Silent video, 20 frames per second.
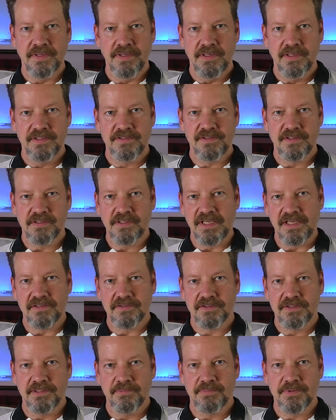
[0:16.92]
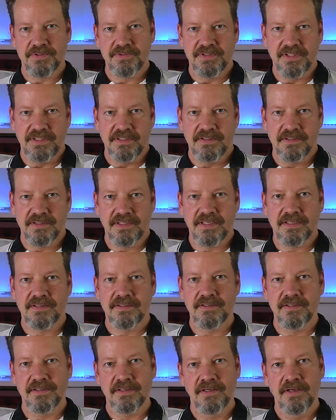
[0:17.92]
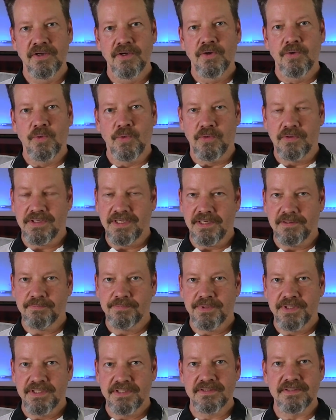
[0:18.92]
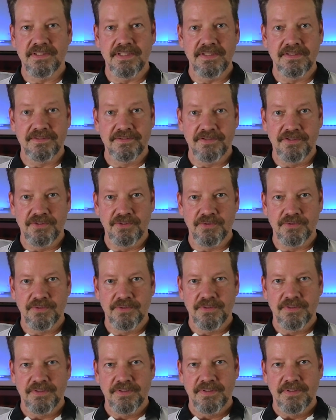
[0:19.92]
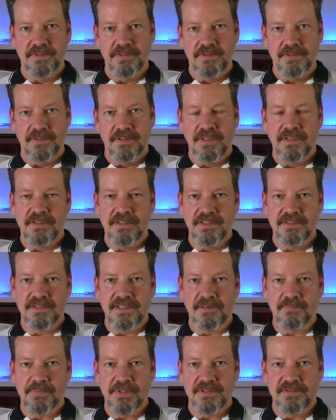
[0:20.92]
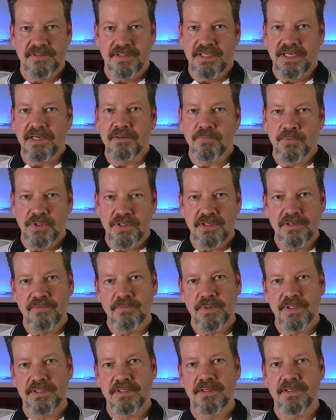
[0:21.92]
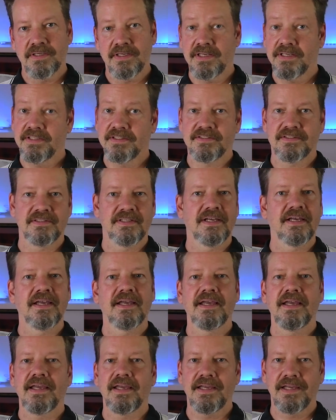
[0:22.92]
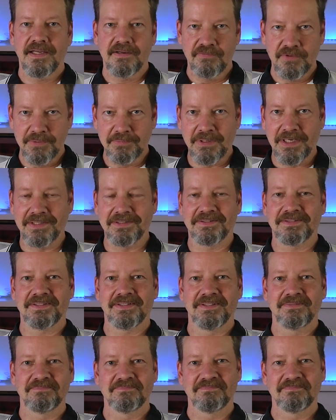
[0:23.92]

It's an accounting procedure that all companies needs to do. And these companies that I'm working with, it is every month.